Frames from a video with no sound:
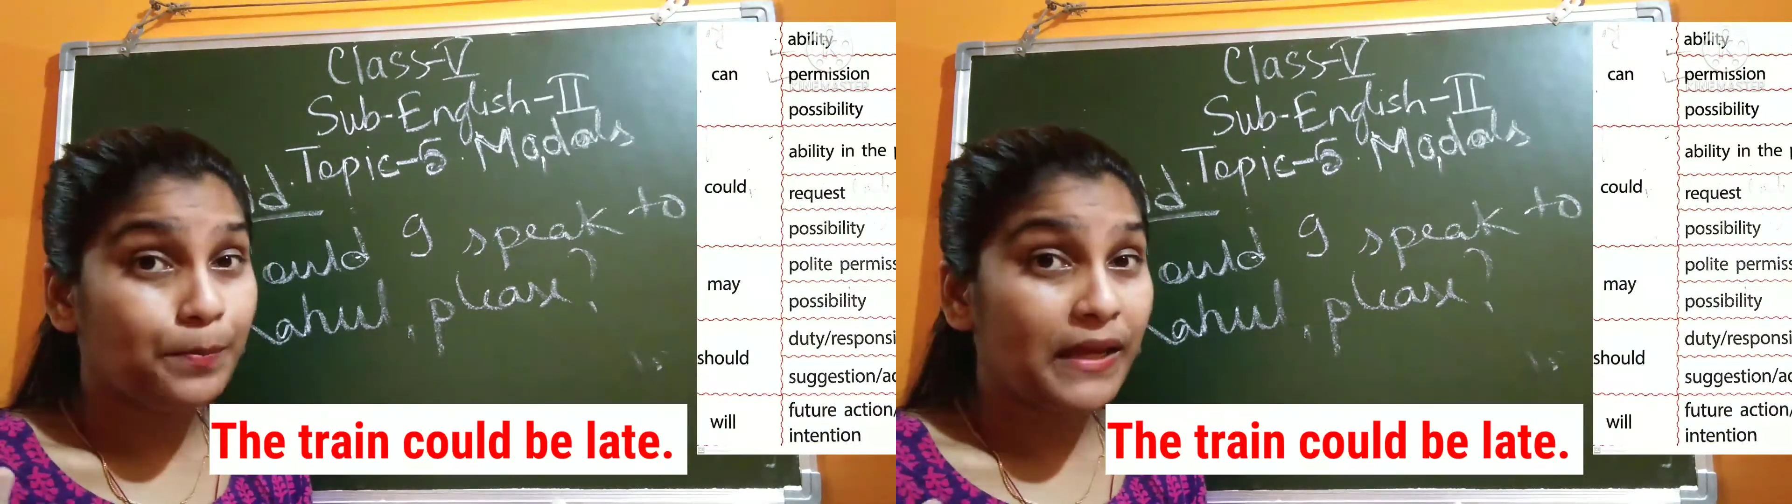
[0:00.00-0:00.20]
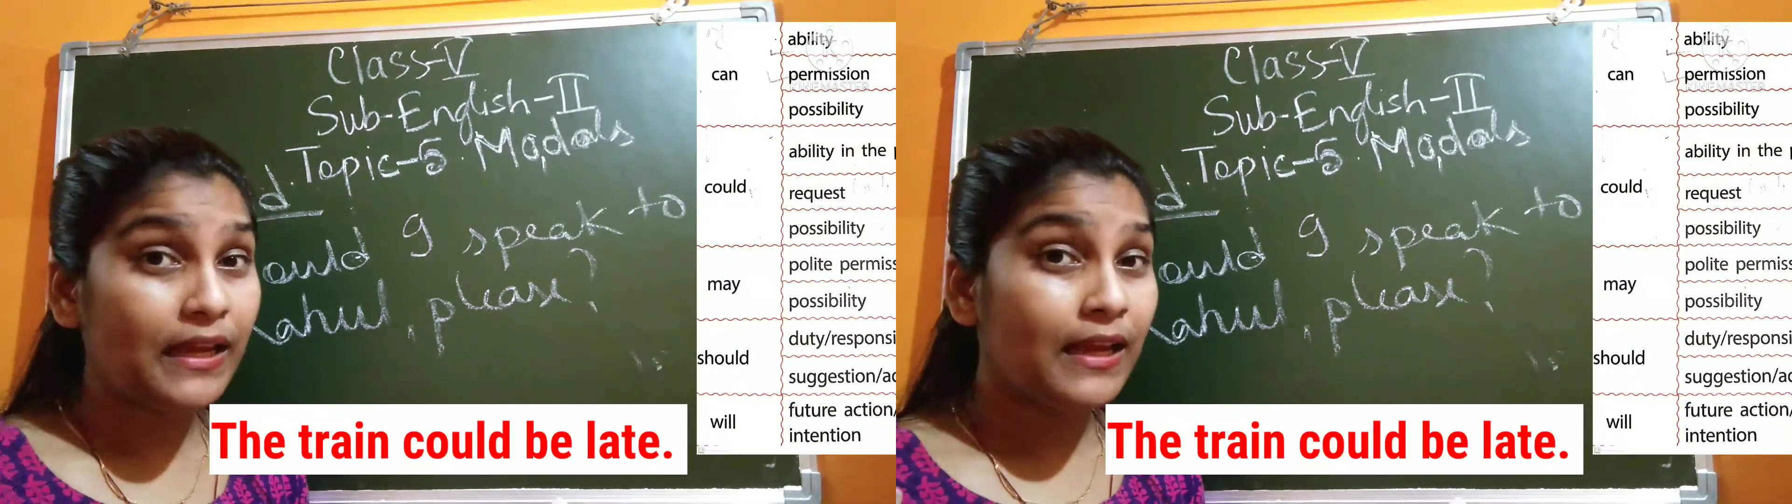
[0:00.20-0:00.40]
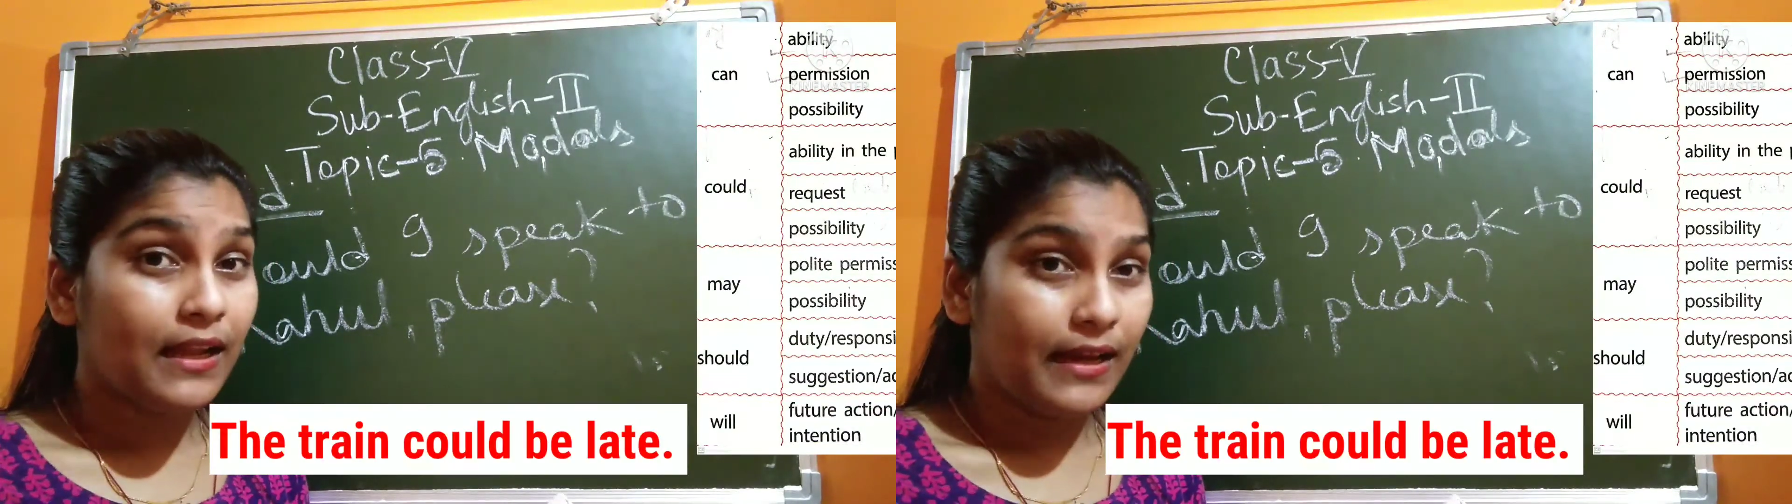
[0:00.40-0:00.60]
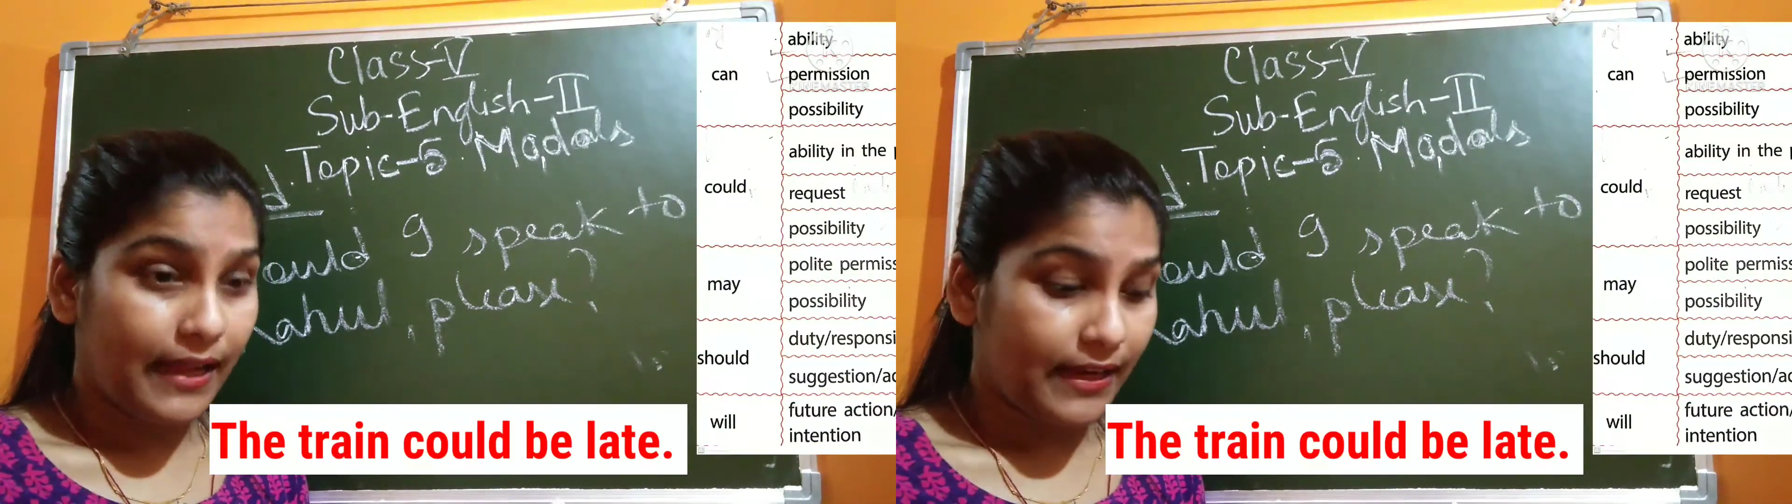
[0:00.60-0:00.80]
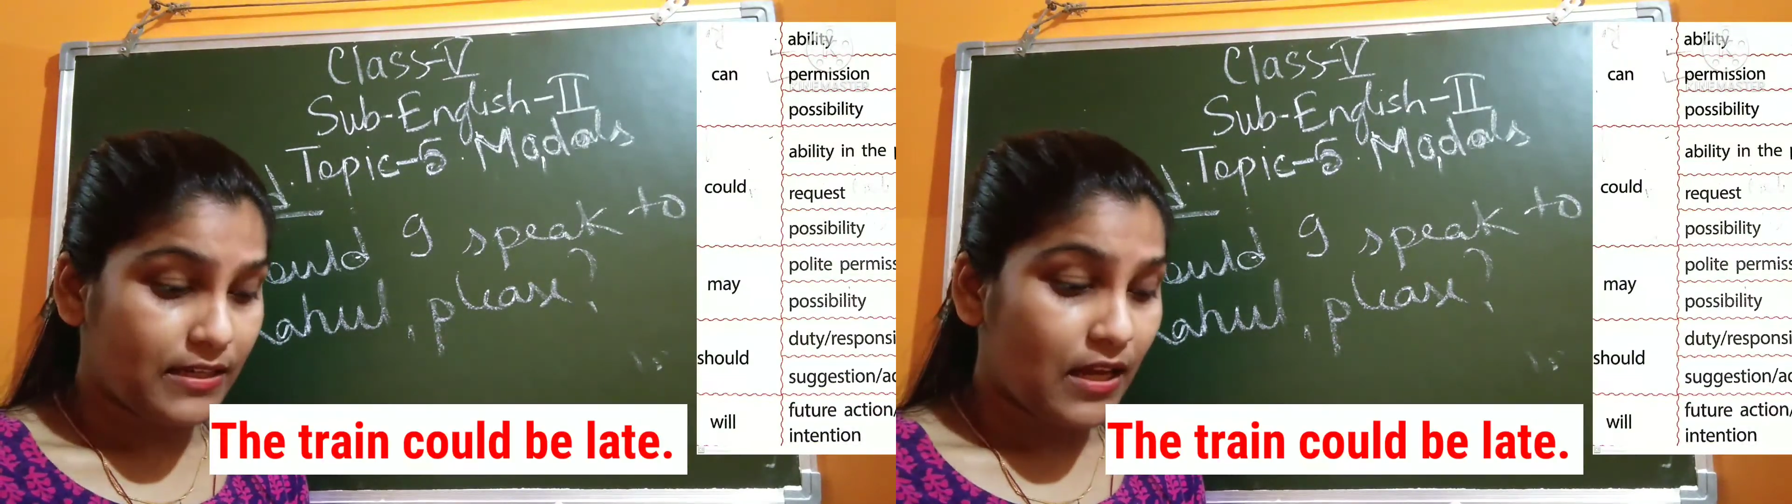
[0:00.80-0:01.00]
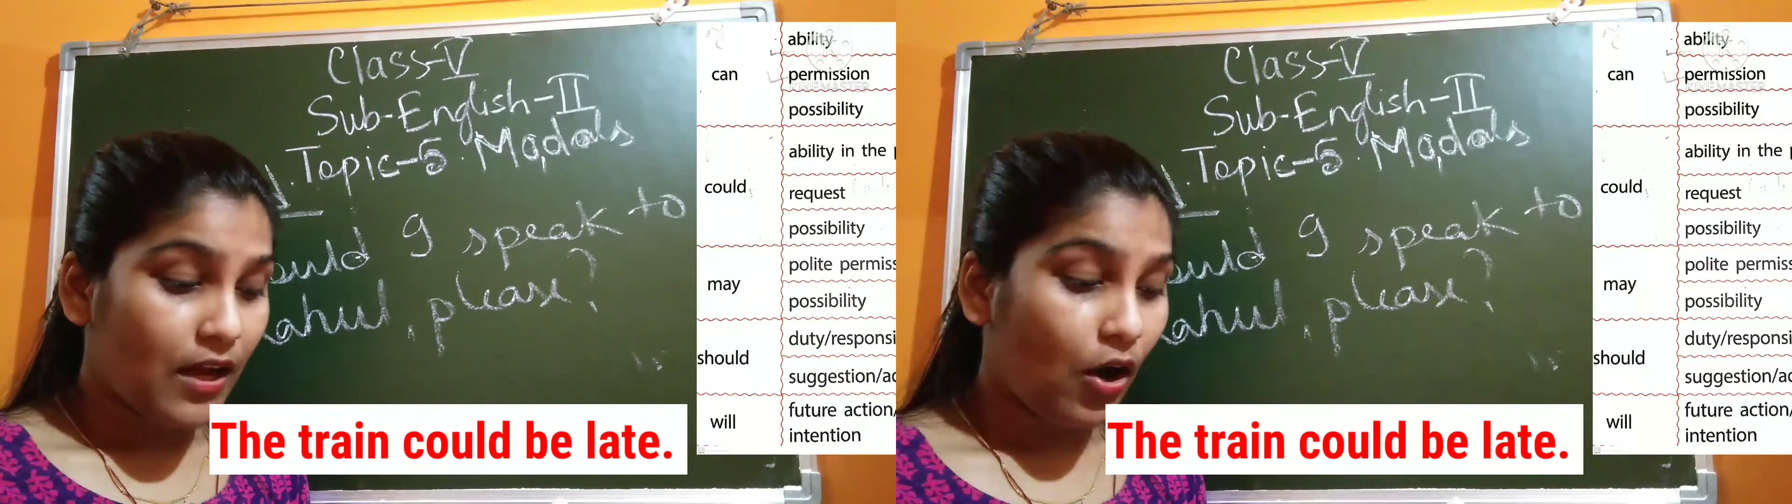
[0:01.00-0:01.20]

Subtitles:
be late,